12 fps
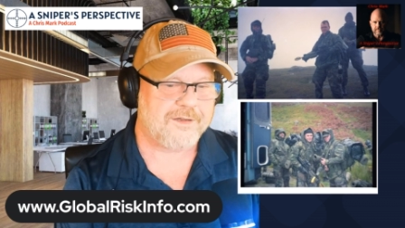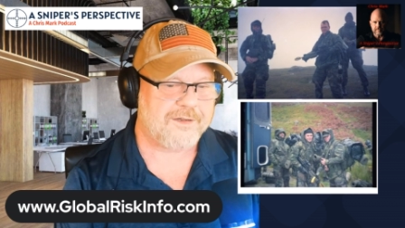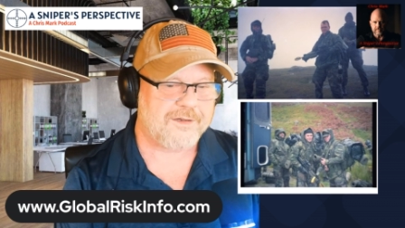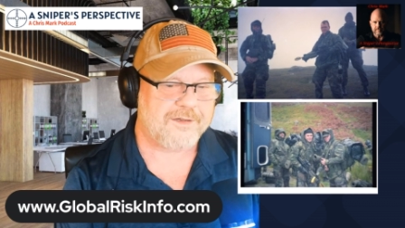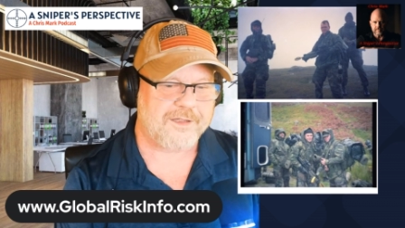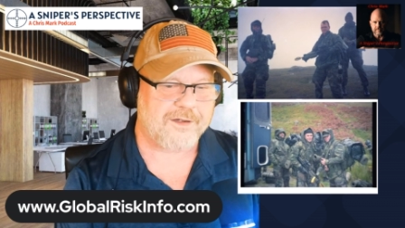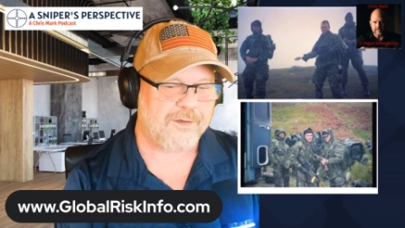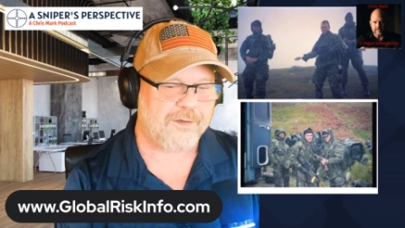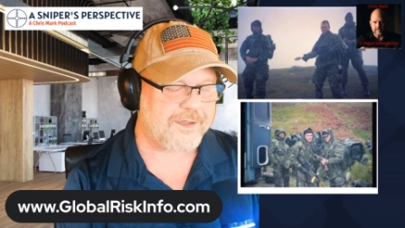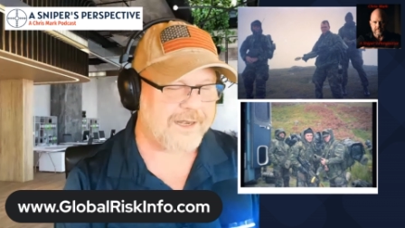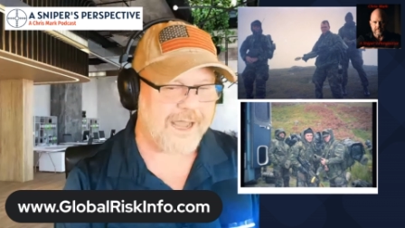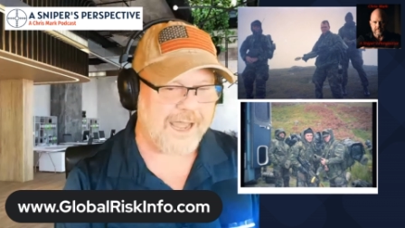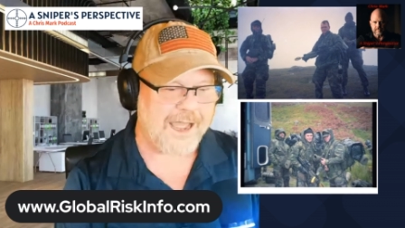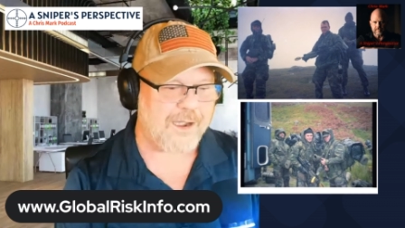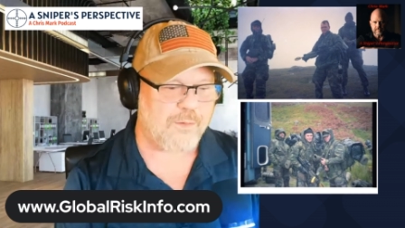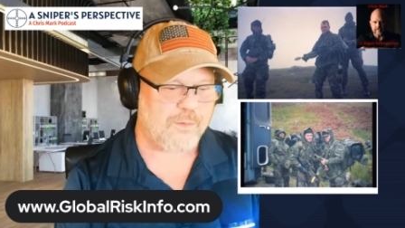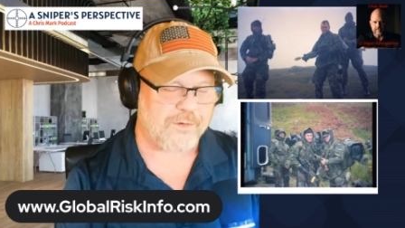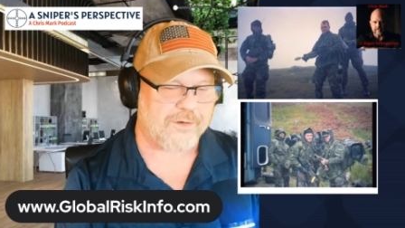you know, an
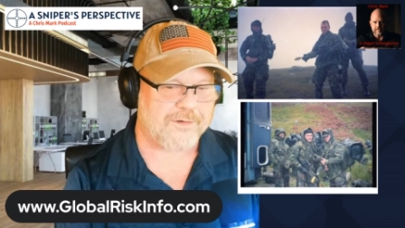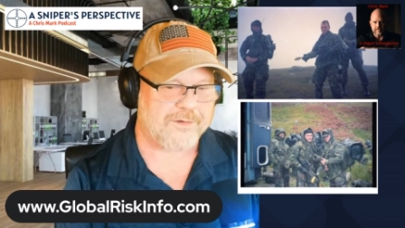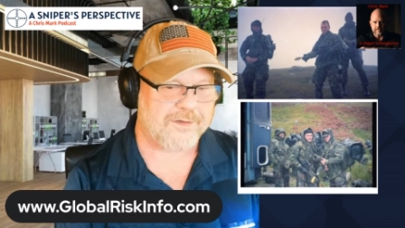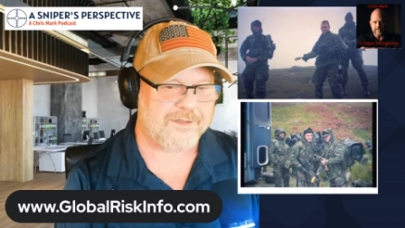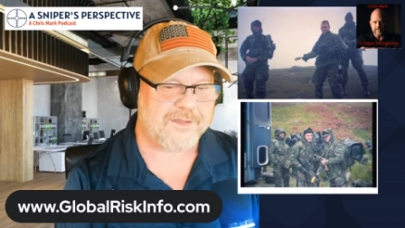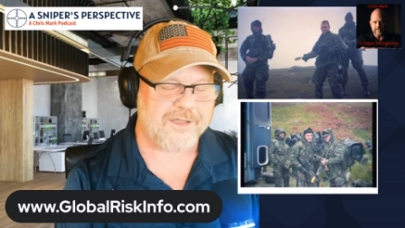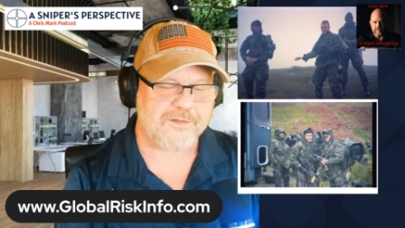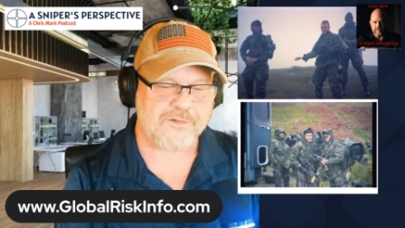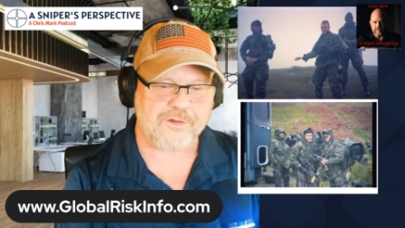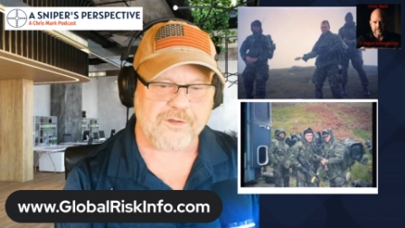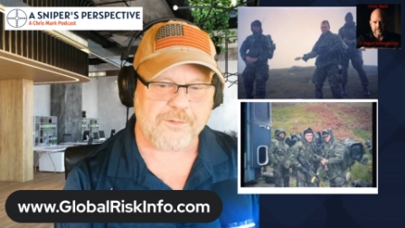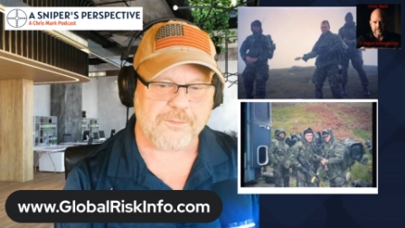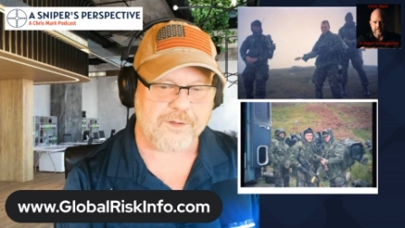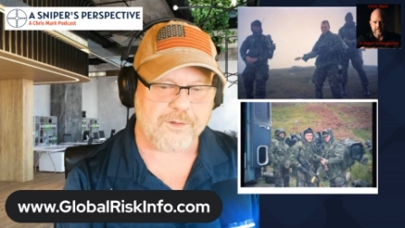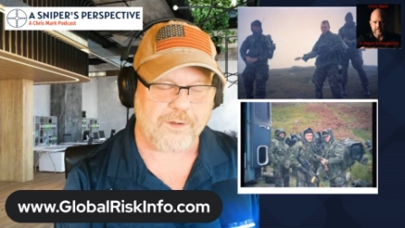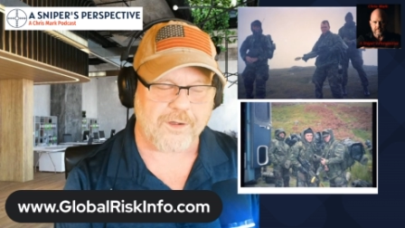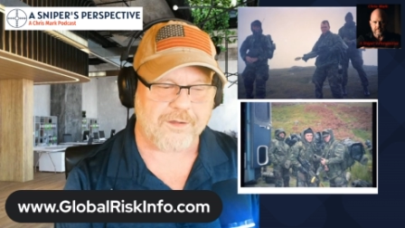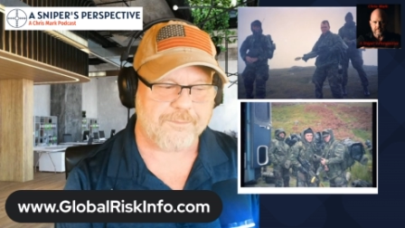hour and things are going pretty
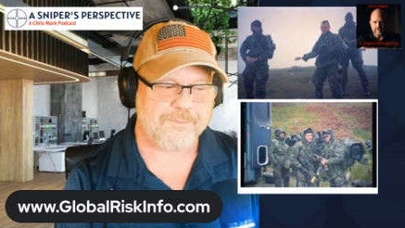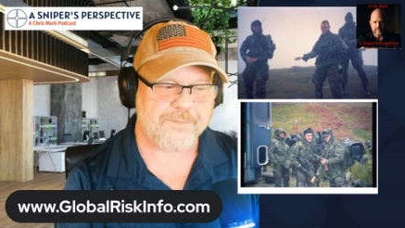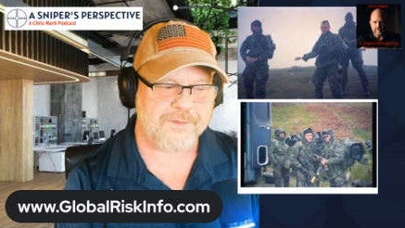well.